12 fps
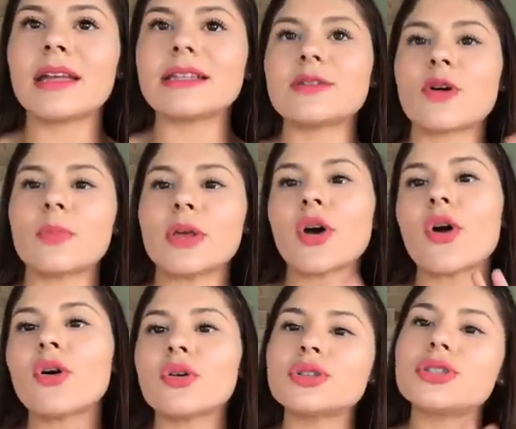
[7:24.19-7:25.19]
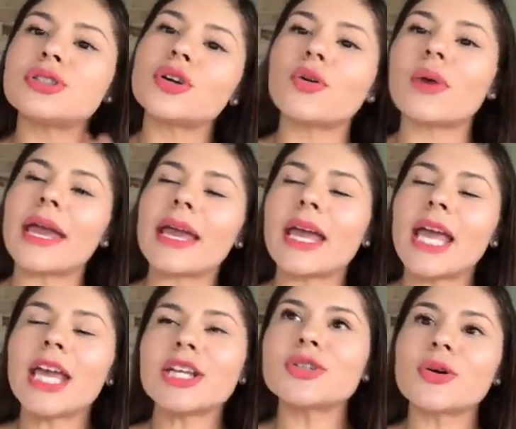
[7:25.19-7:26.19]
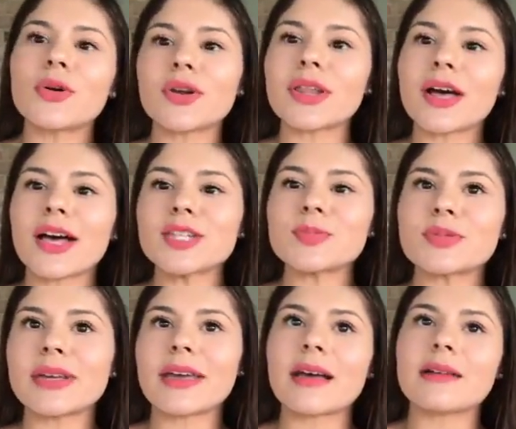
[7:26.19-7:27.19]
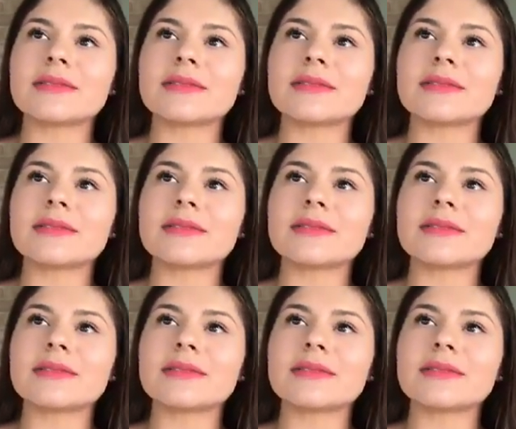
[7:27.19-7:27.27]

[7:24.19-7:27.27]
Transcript: it told me, oh, still wait, don't go to the hospital yet.